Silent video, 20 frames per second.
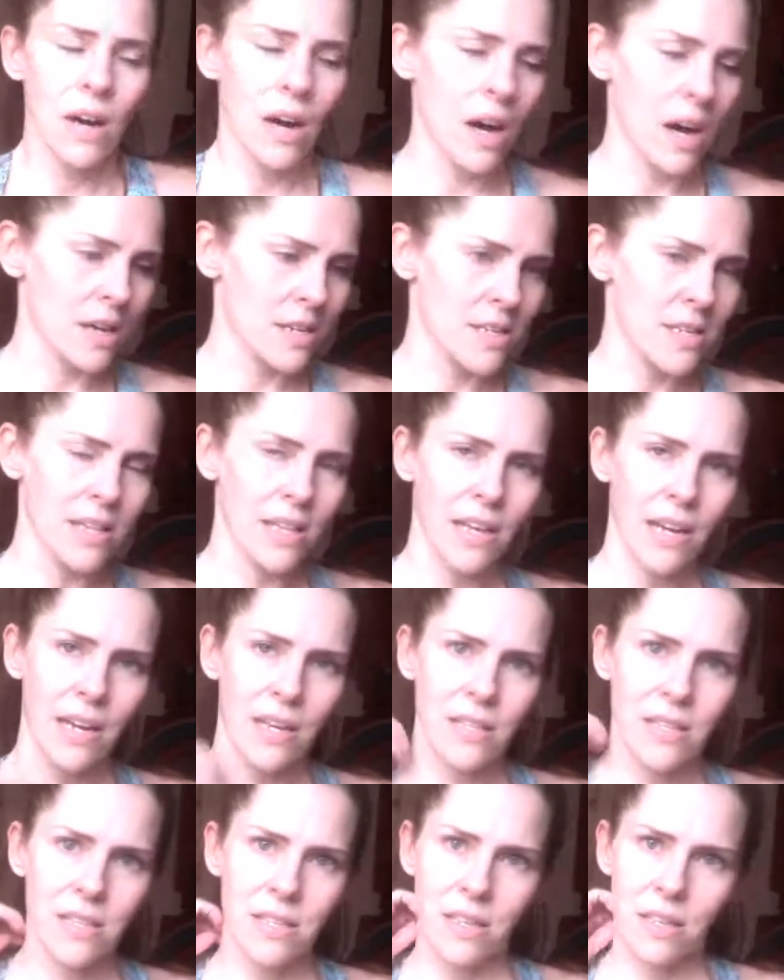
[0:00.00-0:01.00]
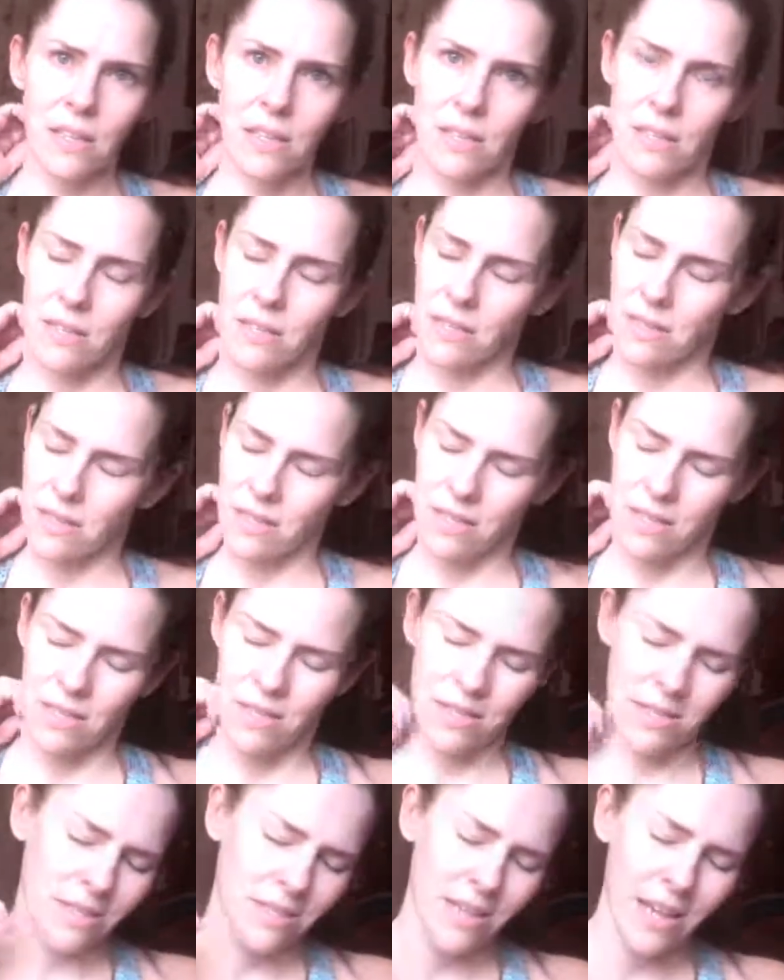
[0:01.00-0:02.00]
oxalates and
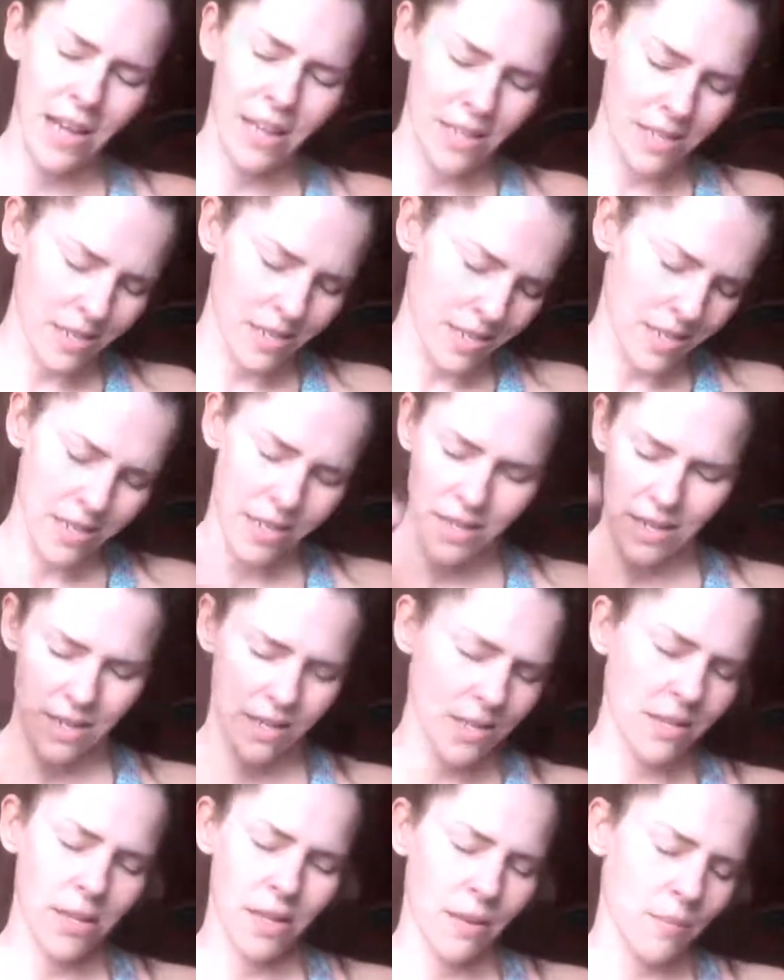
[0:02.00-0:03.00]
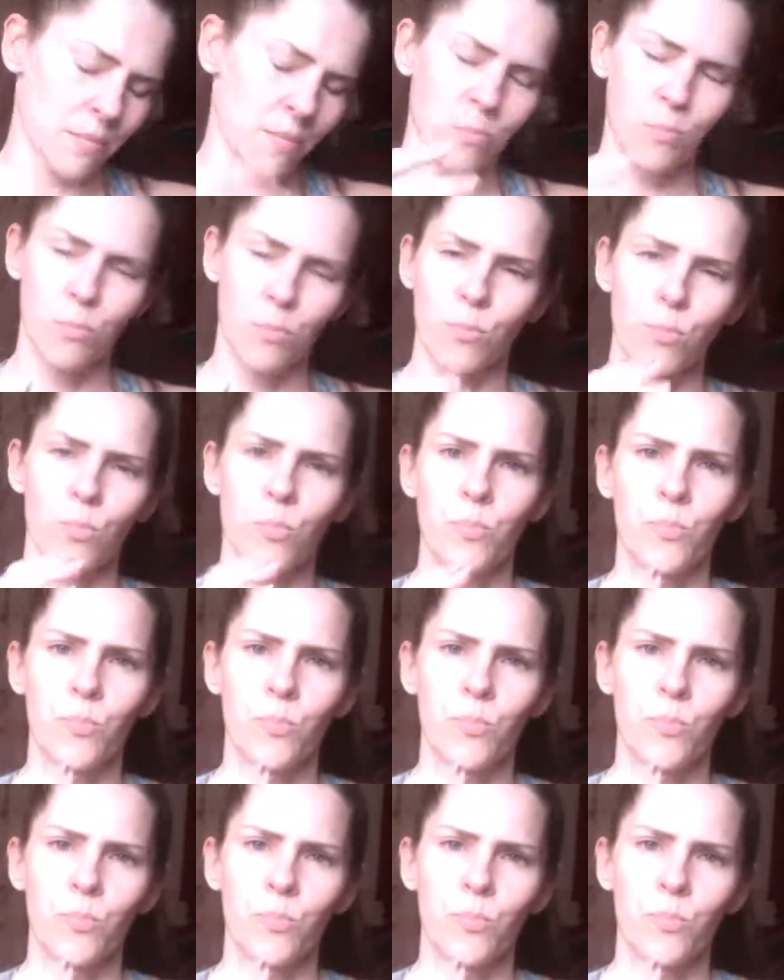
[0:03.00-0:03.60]
salicylates and